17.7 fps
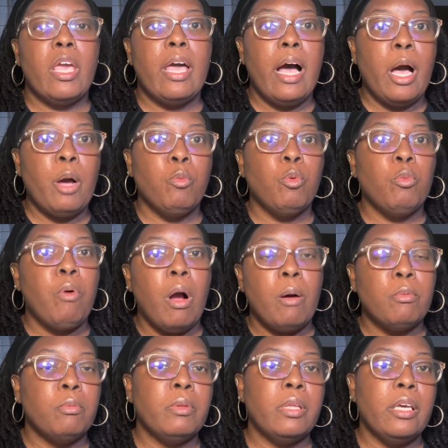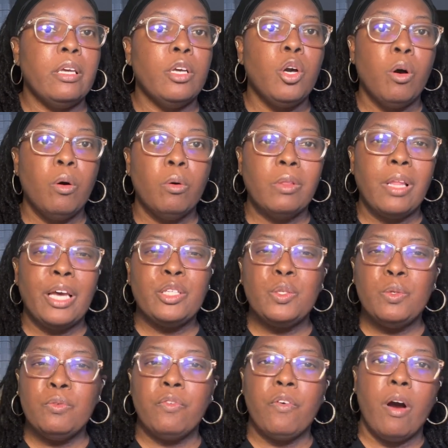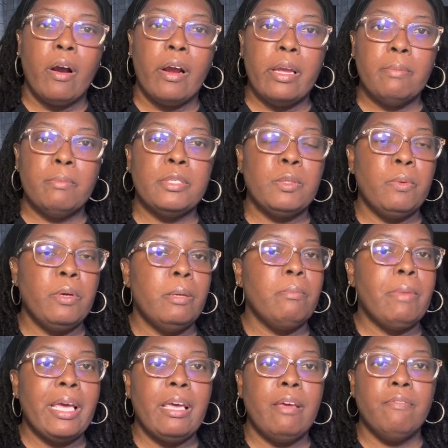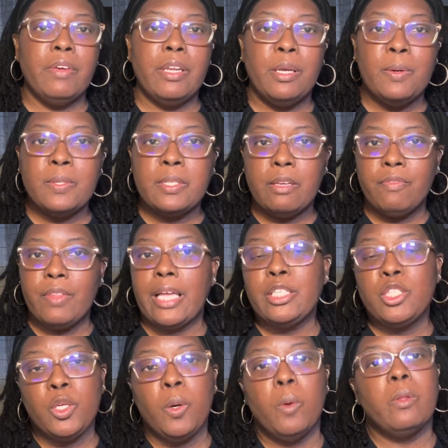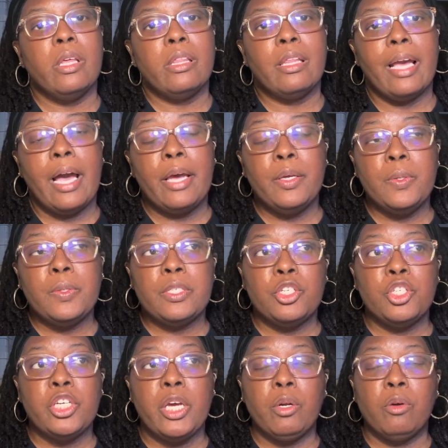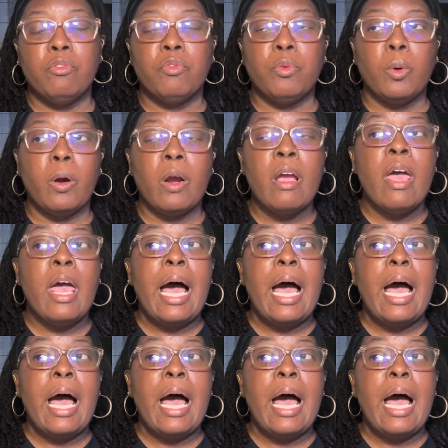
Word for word: I will probably go like too far in between making videos if that's the only thing I use this channel for.